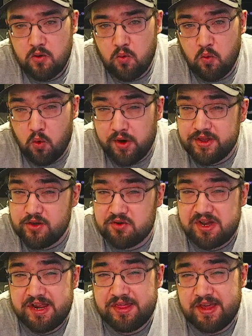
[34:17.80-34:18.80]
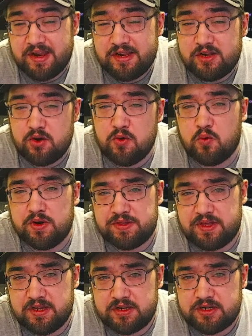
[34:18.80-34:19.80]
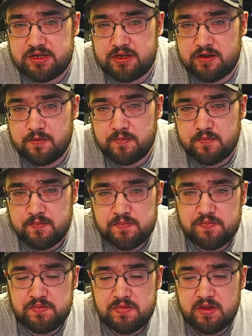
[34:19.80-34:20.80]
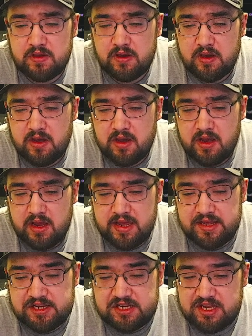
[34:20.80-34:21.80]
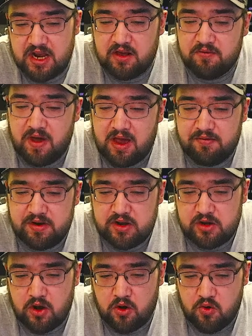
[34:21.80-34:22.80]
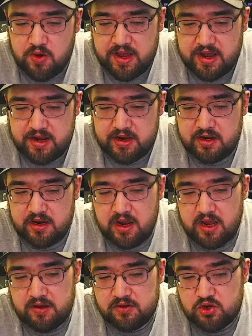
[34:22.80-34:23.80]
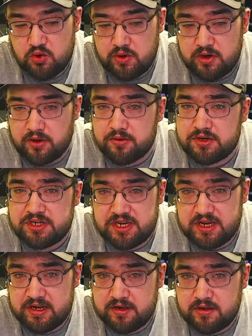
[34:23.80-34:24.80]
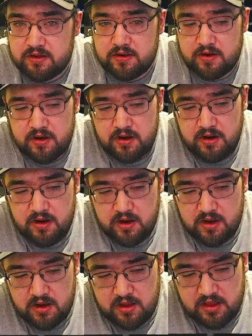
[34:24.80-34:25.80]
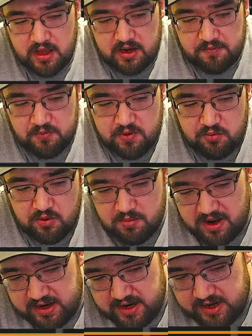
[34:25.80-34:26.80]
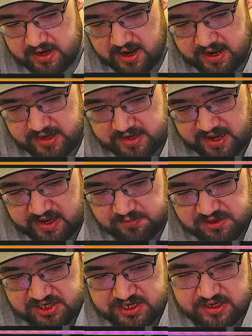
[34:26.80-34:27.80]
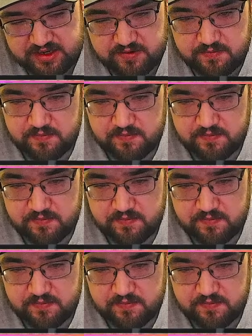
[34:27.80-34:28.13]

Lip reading: What you can then do with this, instead of having to go in it to another scene, like if we were making a game scene,